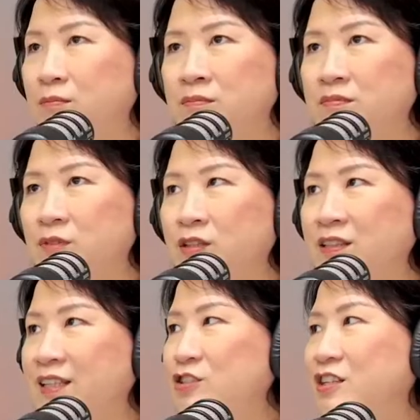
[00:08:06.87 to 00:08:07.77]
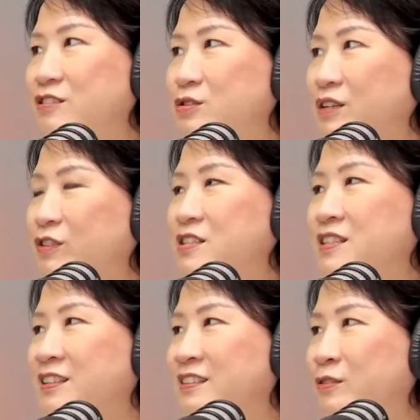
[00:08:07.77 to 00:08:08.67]
I'm not in HR, so I've not
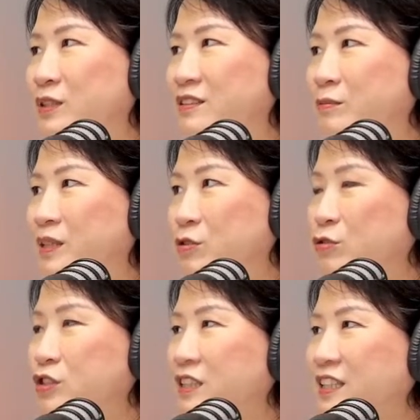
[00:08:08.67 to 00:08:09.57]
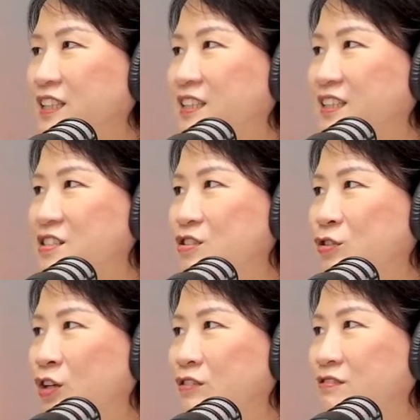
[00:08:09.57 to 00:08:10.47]
seen anything written. But usually it is
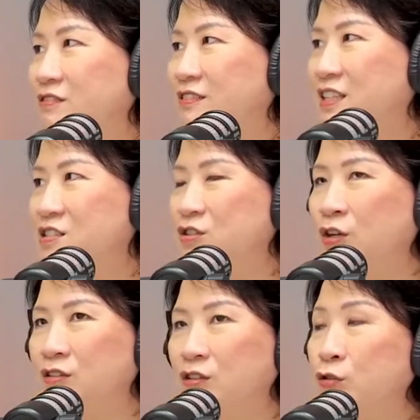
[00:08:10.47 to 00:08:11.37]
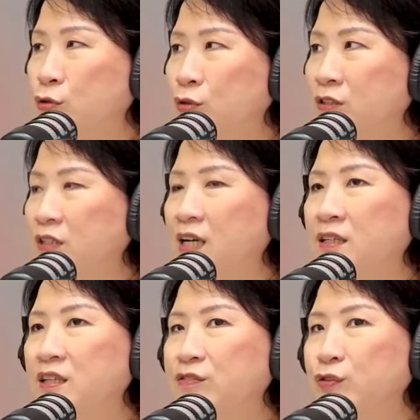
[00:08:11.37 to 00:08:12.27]
not. It's not condoned,
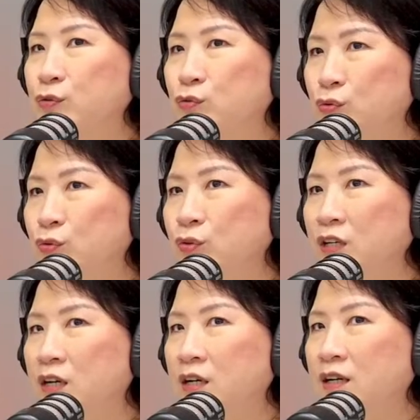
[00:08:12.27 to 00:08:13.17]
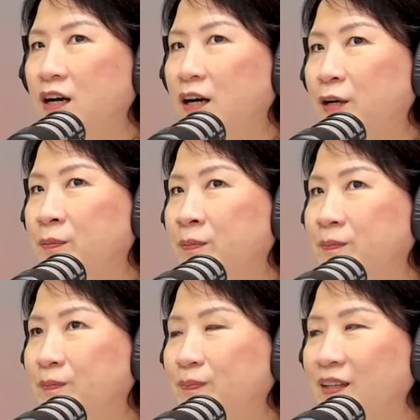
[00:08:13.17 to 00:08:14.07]
and if you do,
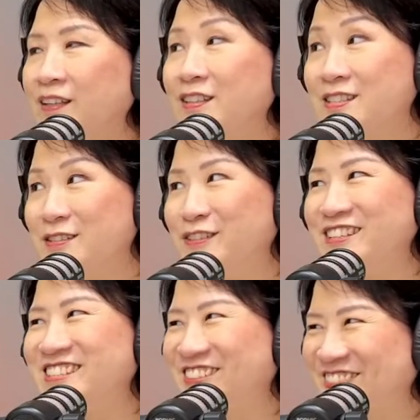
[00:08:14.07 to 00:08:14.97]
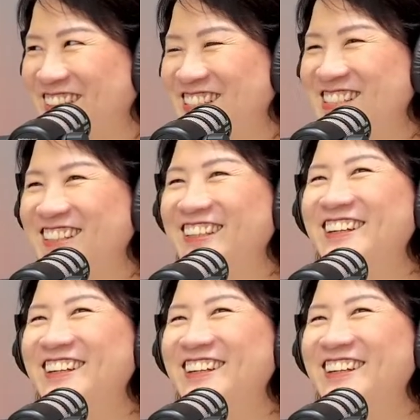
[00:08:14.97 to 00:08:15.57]
in the civil service,